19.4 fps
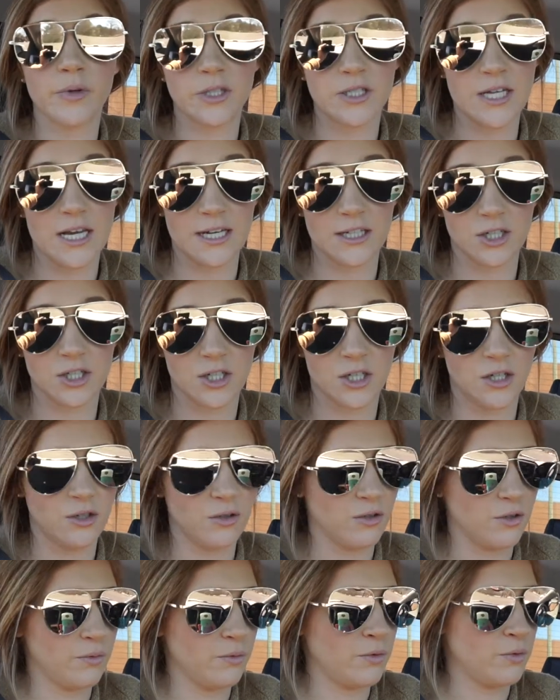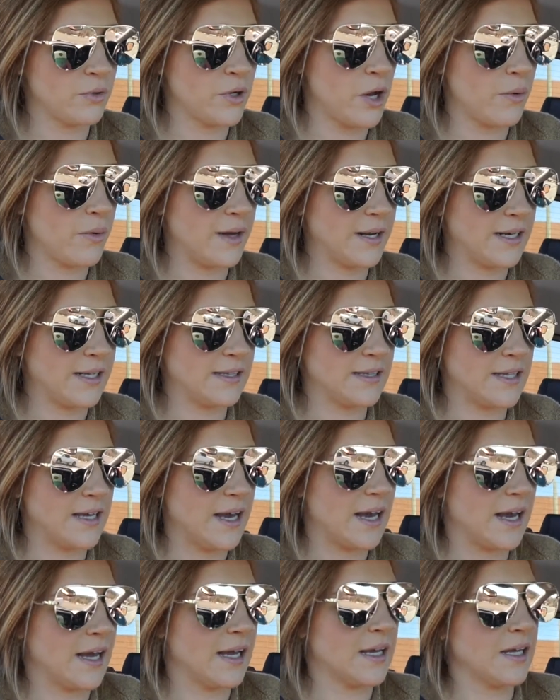Protection. You know I need
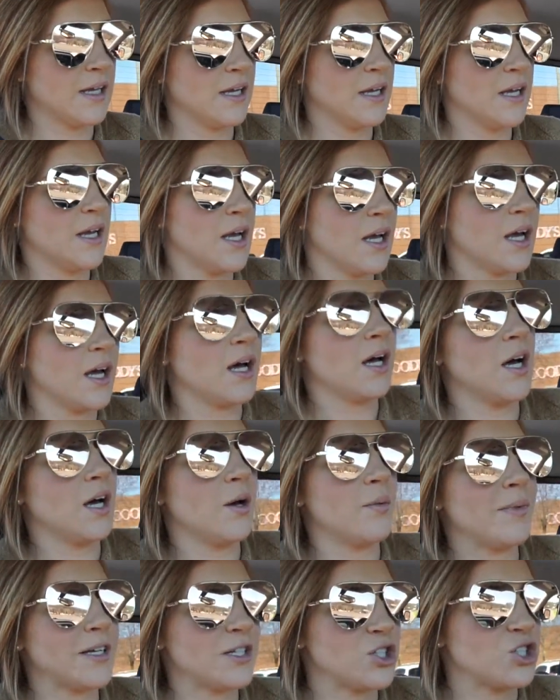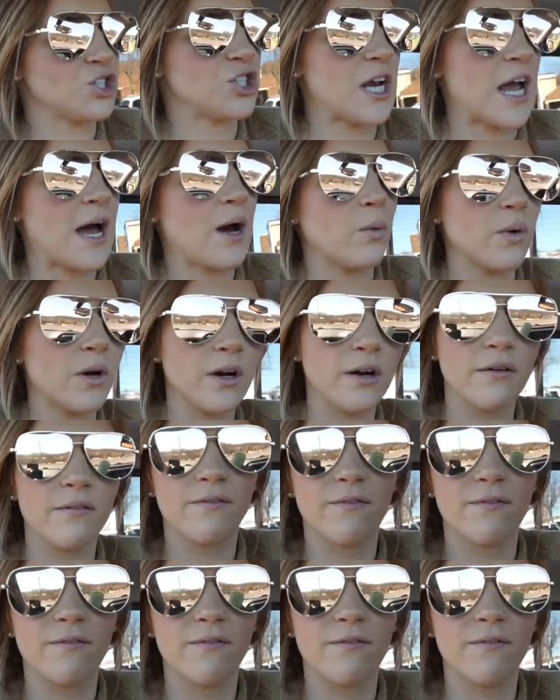that. Um, Shower